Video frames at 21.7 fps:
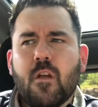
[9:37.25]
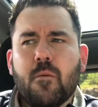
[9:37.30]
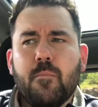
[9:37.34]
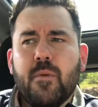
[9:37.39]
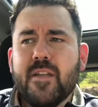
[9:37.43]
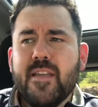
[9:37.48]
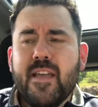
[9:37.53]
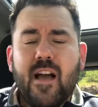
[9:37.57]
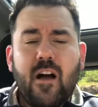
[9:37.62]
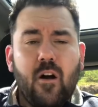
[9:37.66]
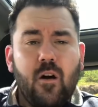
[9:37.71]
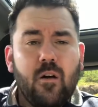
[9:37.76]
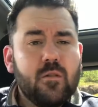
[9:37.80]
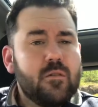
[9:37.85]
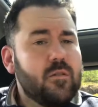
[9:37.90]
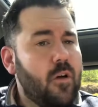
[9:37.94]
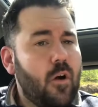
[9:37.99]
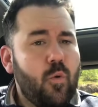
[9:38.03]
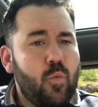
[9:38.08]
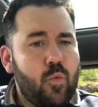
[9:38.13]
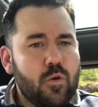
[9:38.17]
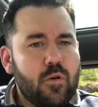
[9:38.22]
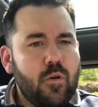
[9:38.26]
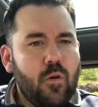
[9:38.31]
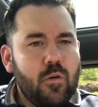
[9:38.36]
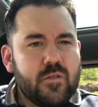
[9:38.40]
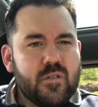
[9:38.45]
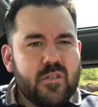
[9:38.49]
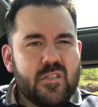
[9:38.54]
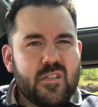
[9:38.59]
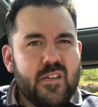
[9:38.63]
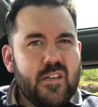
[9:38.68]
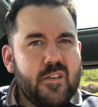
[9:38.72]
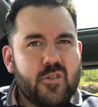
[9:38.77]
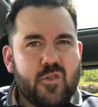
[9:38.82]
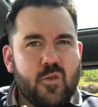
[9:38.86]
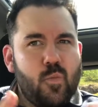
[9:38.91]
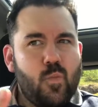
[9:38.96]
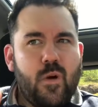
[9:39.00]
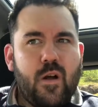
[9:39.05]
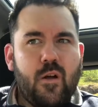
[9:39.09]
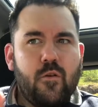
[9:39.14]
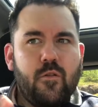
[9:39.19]
But yeah, I would like to see it
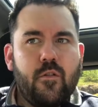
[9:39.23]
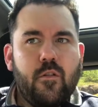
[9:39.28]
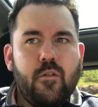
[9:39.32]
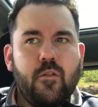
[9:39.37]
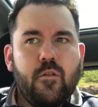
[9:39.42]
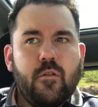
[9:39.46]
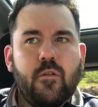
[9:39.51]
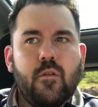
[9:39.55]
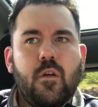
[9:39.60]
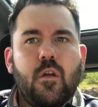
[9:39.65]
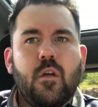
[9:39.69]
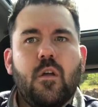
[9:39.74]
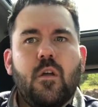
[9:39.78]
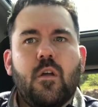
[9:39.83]
somewhere other than.